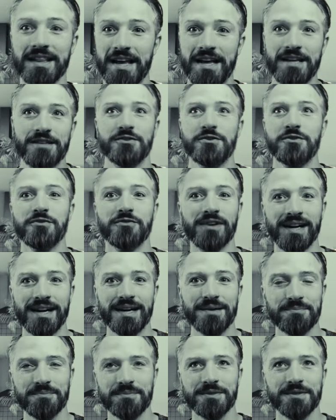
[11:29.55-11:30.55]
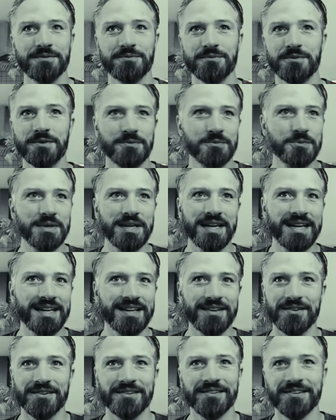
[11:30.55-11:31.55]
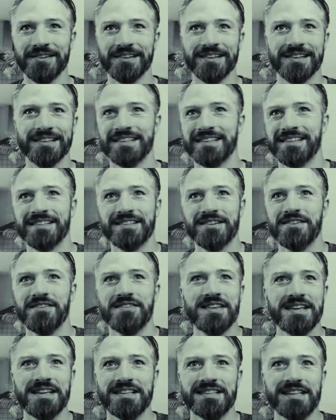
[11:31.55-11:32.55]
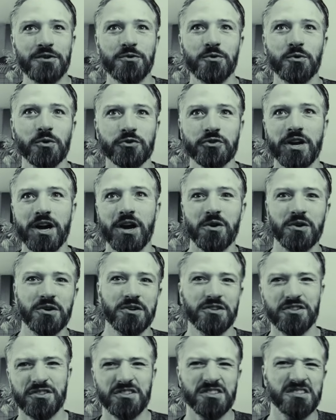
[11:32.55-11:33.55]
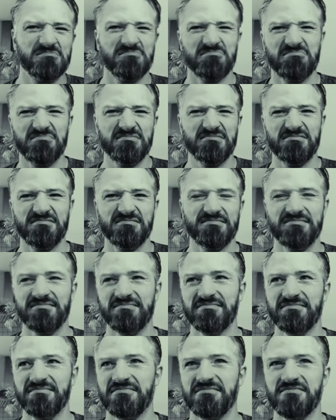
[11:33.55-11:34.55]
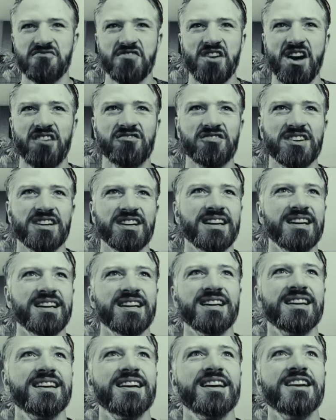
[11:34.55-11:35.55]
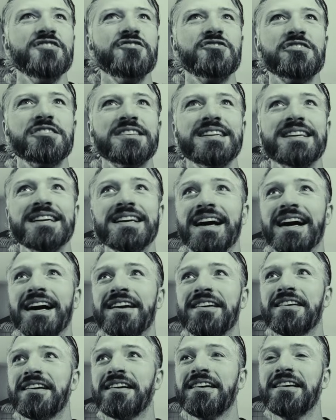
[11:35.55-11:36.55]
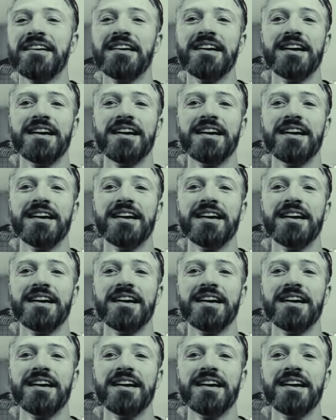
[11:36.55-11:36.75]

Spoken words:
Do you vibe with it, or do you think it's like cool track, or is it just not really interesting? I don't know.